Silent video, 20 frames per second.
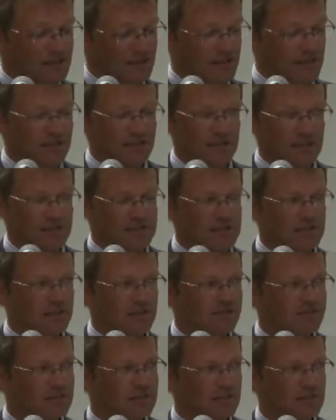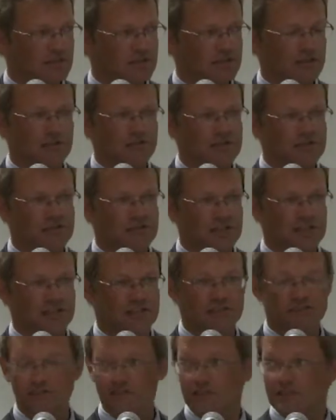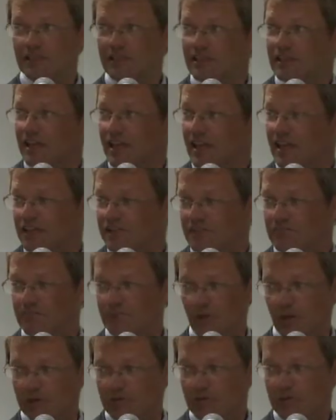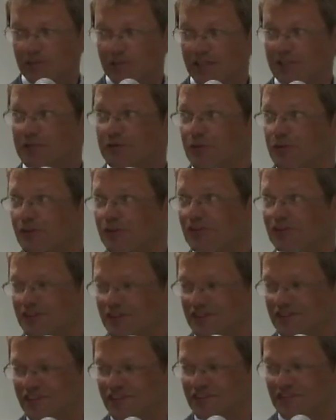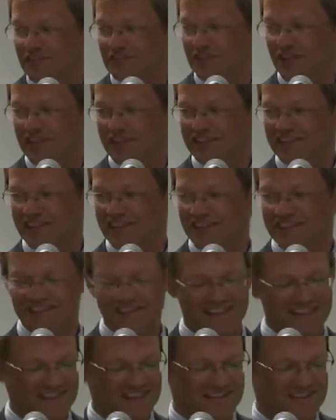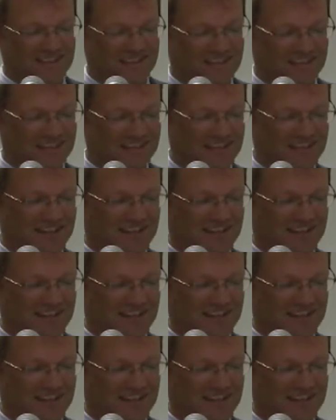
And actually, I think the only state that really has a monolingual system like that is the